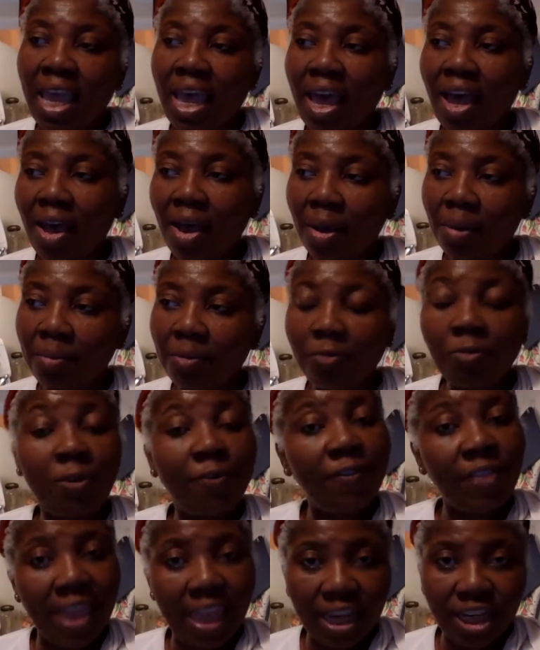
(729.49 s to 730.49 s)

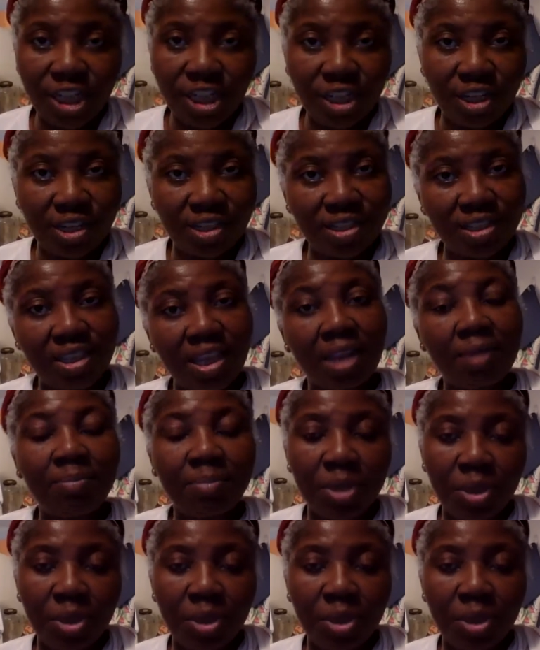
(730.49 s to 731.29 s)
reflections and